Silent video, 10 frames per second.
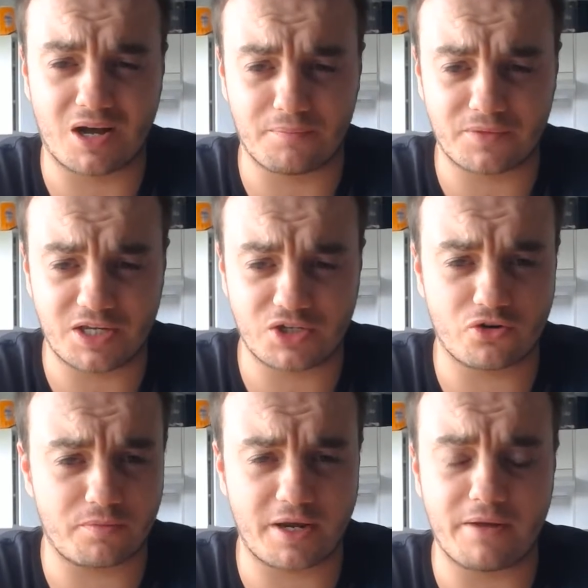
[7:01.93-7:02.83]
These
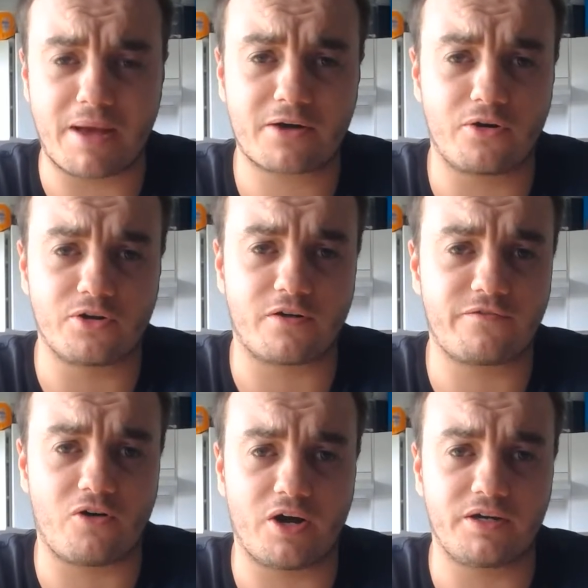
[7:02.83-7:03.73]
European macros I
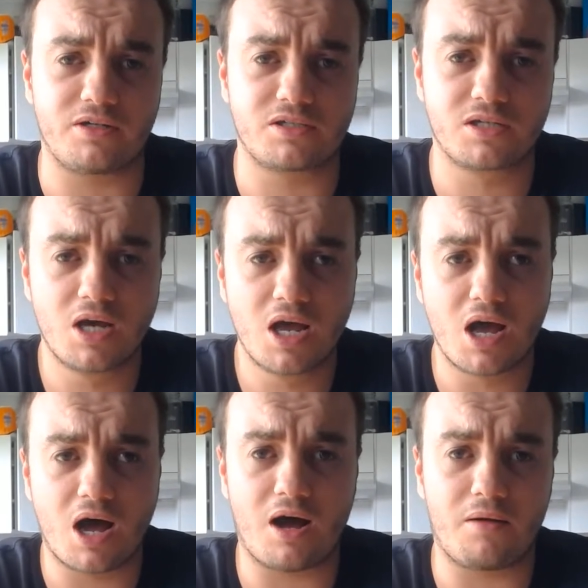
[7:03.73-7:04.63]
find is
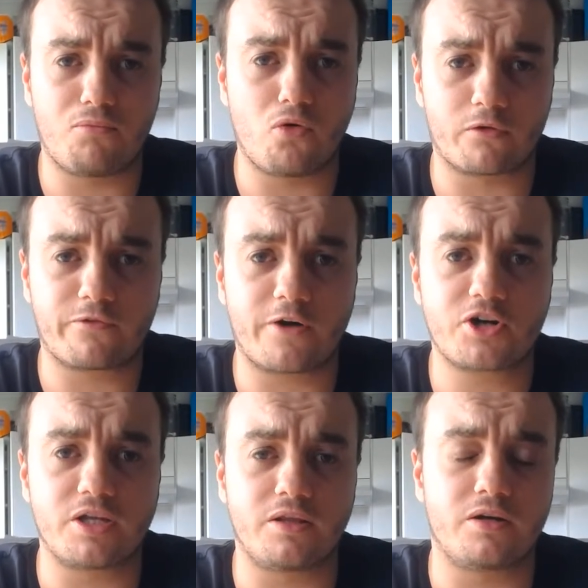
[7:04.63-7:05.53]
more
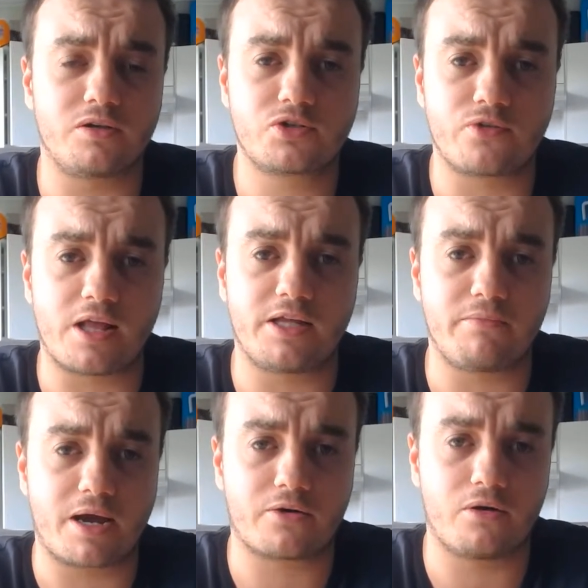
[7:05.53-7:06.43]
refreshing than Australian
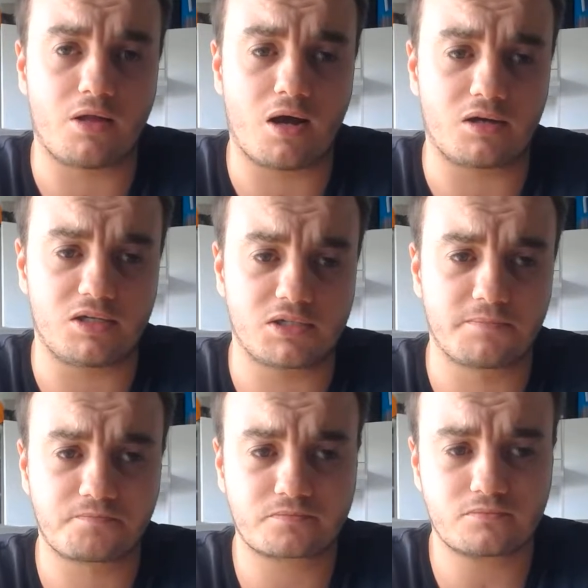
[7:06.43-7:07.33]
macro lagers.
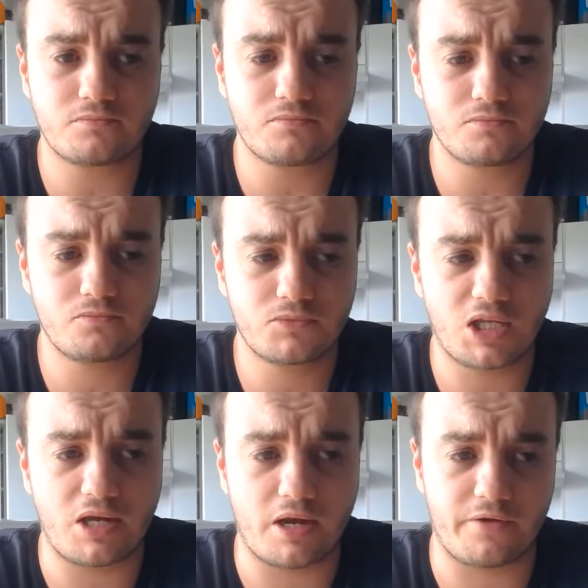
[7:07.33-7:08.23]

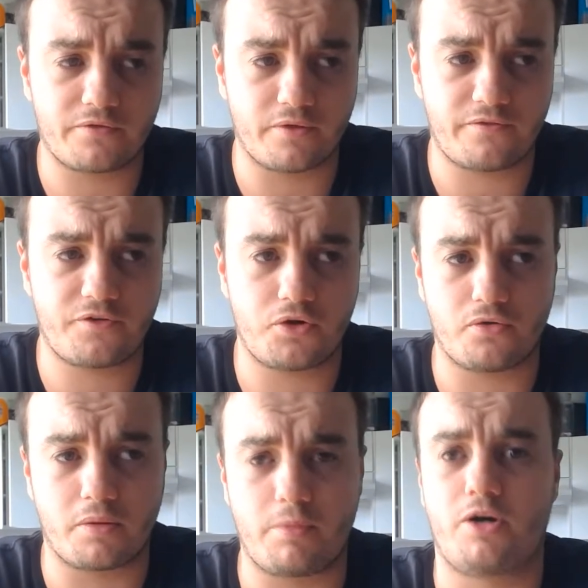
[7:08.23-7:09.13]
And from the few
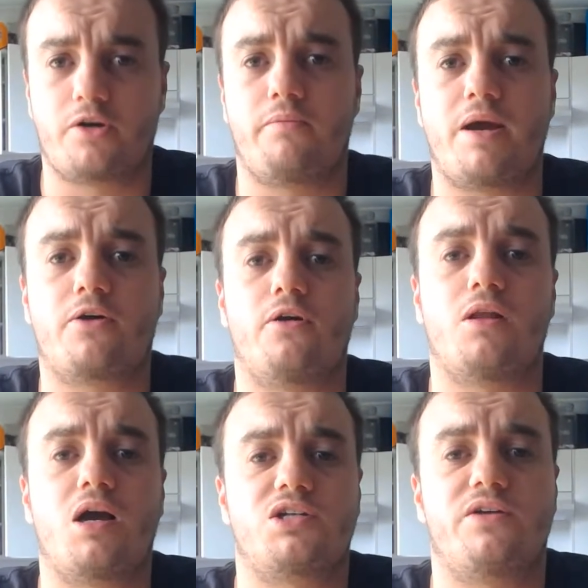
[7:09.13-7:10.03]
American macro
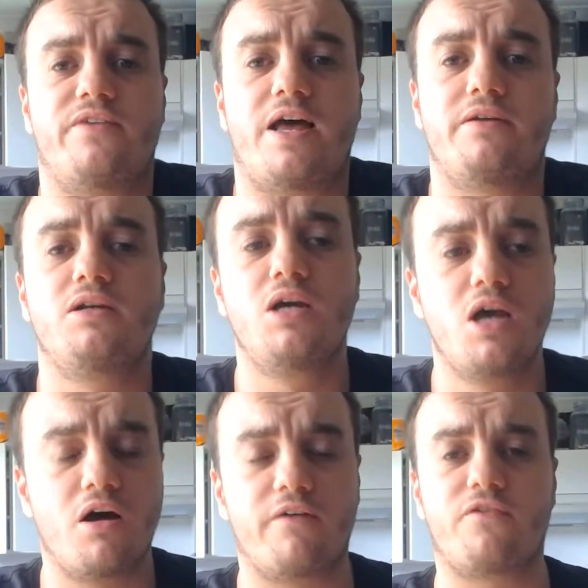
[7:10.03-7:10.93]
lagers I've had,
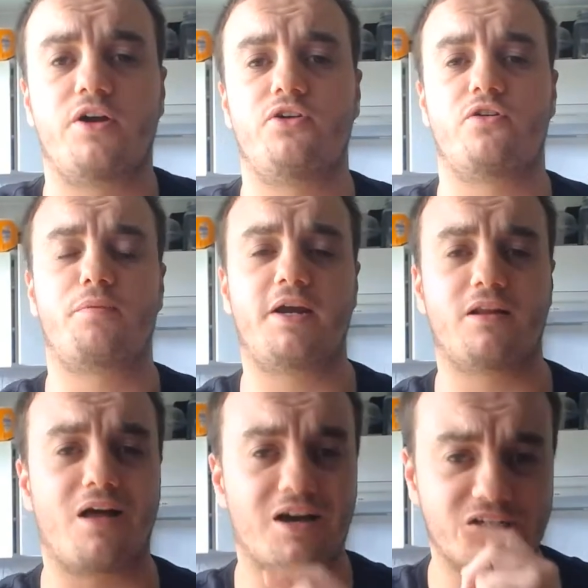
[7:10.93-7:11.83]
I find European
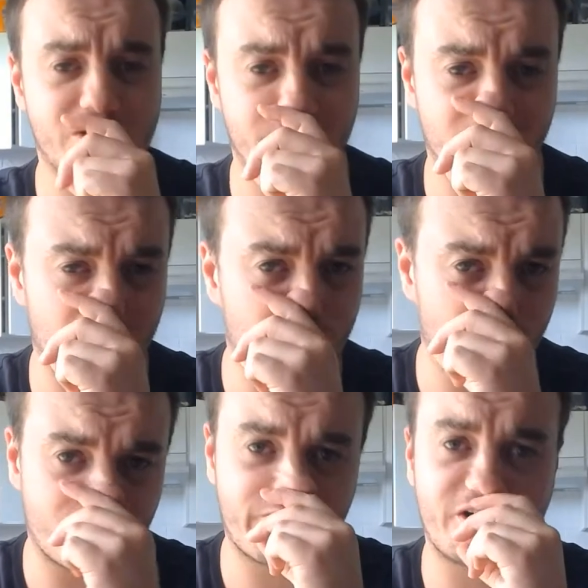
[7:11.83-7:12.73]
lagers to be a lot
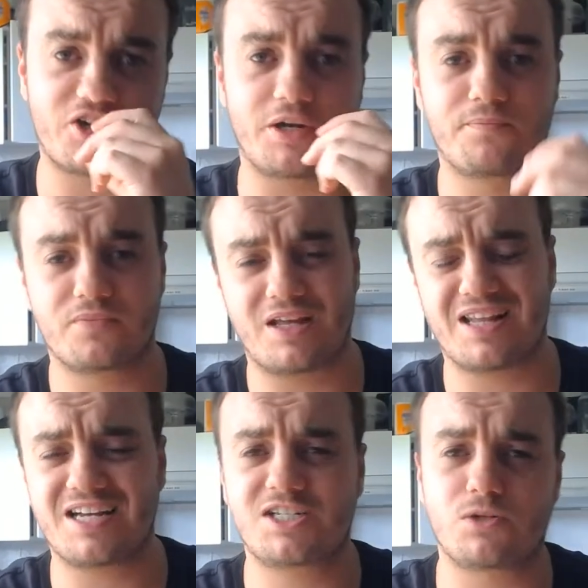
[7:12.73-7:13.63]
more refreshing. They're
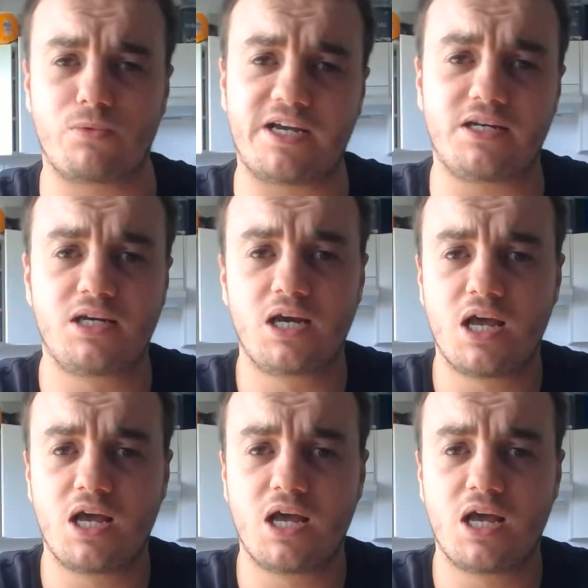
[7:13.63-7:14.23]
less sweet.